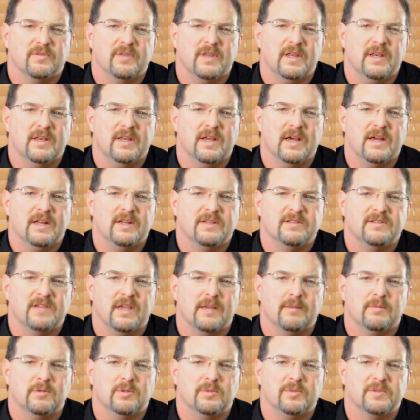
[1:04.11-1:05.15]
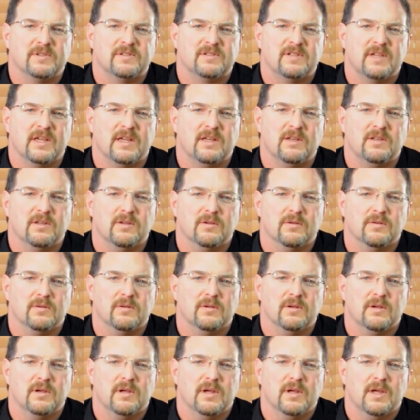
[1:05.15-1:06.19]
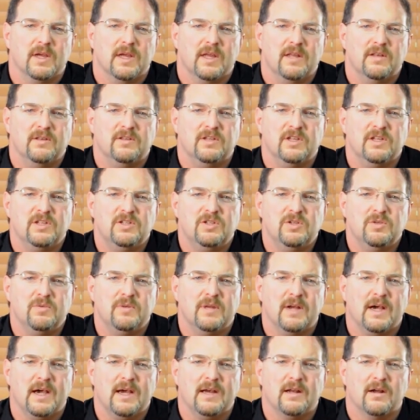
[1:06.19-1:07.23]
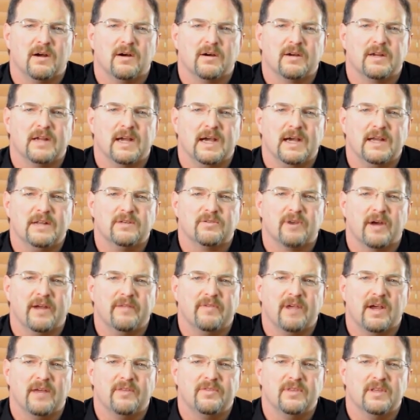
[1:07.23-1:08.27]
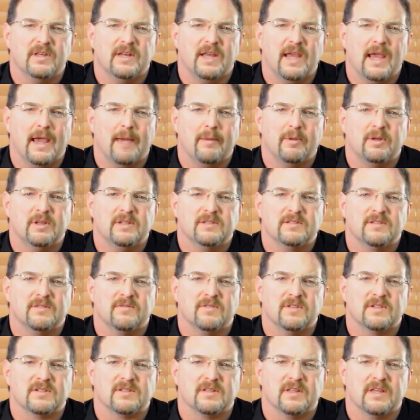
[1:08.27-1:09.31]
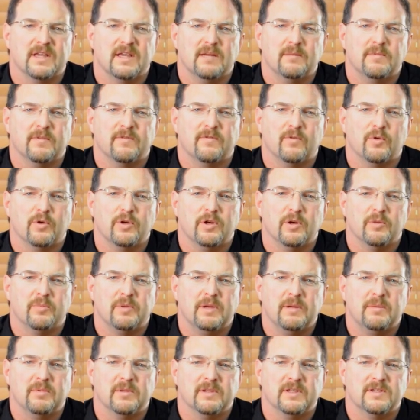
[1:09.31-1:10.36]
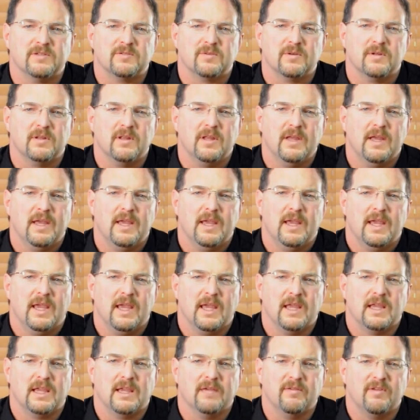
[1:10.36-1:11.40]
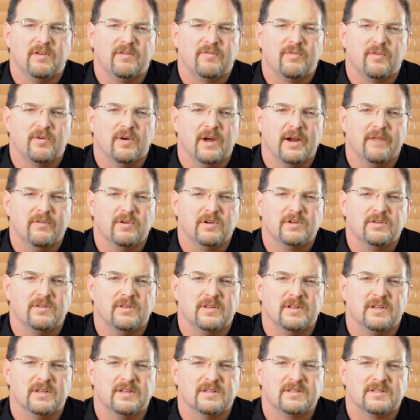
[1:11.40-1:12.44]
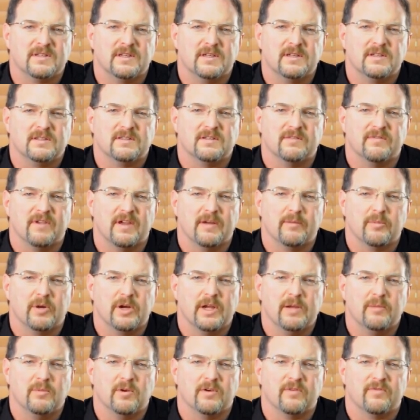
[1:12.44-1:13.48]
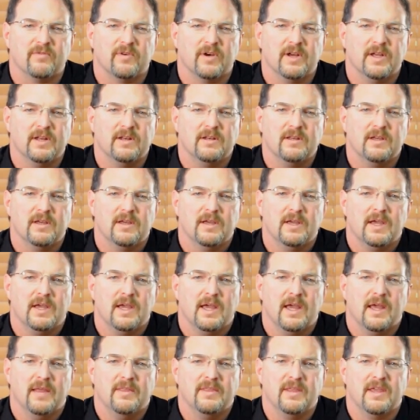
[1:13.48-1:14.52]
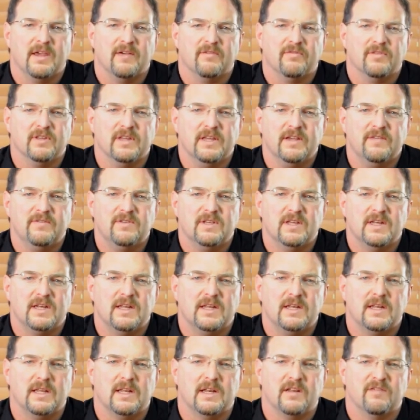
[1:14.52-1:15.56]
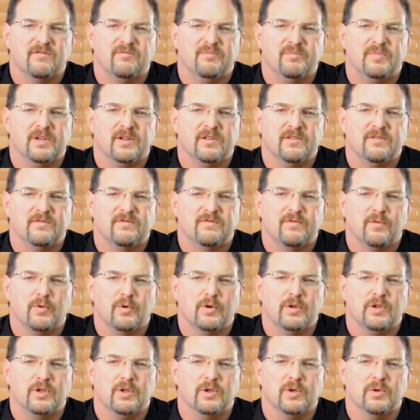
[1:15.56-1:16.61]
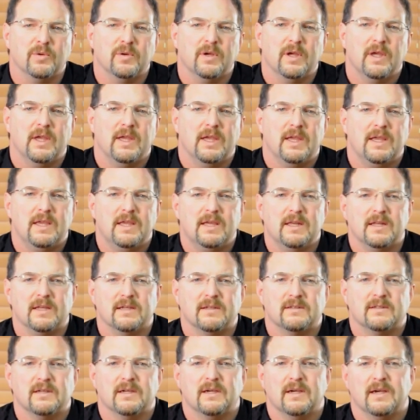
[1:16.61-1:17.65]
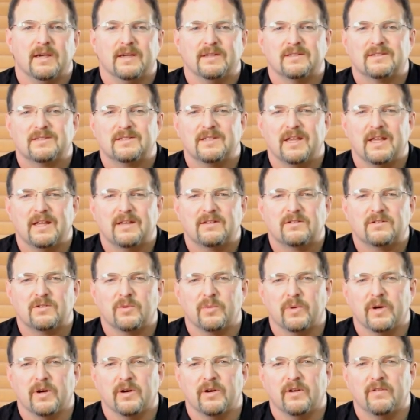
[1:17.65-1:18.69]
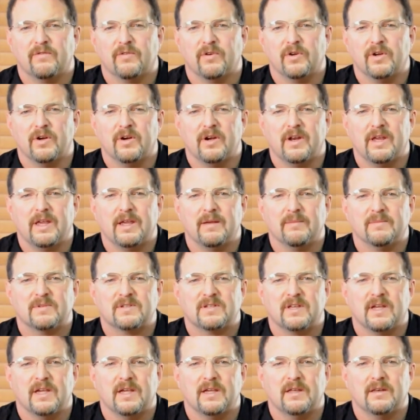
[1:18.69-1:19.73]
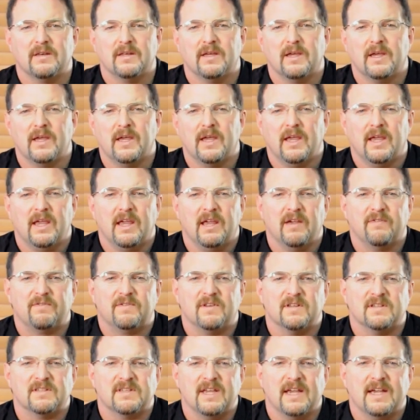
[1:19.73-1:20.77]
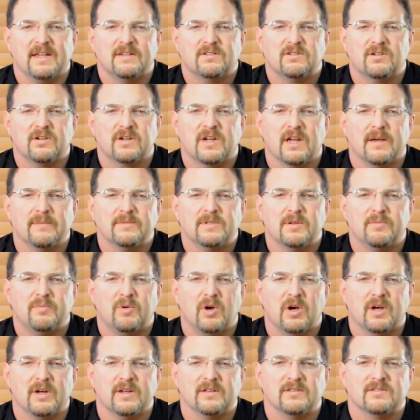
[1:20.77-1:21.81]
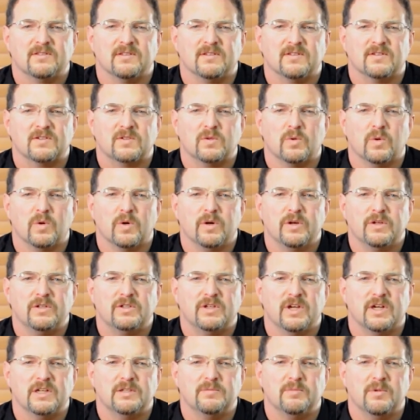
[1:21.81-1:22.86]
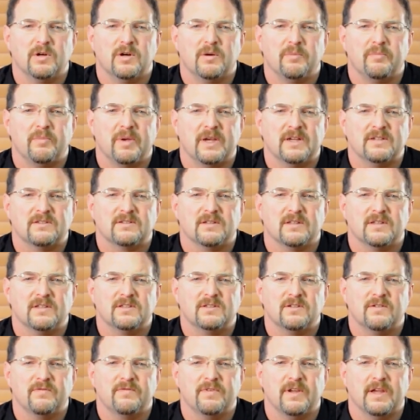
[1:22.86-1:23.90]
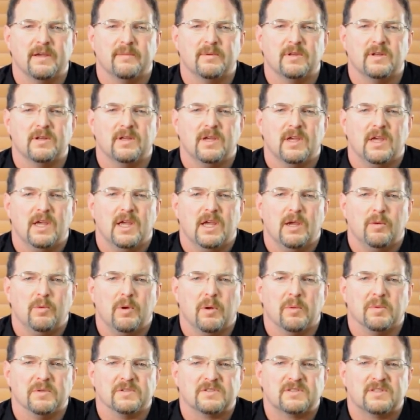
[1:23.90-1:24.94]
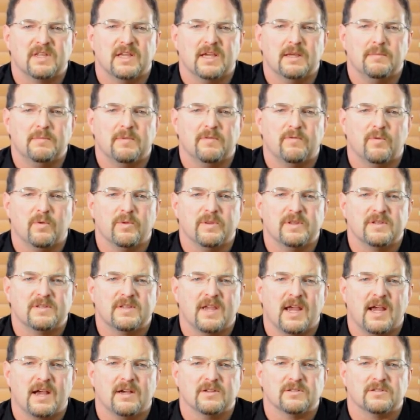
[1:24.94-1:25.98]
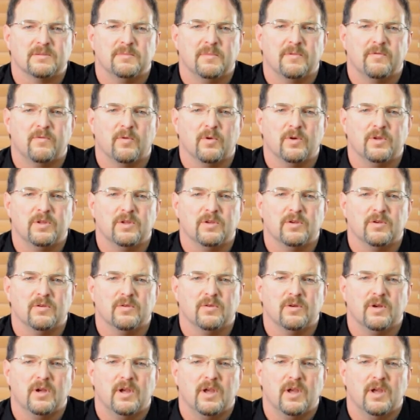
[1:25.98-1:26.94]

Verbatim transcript: that none is able to withstand you. Did you not, our God, drive out the inhabitants of this land before your people Israel, and give it forever to the descendants of Abraham your friend? And they have lived in it and have built for you in it a sanctuary for your name, saying, If disaster comes upon us, the sword, judgment, or pestilence, or famine, we will stand before this house and before you,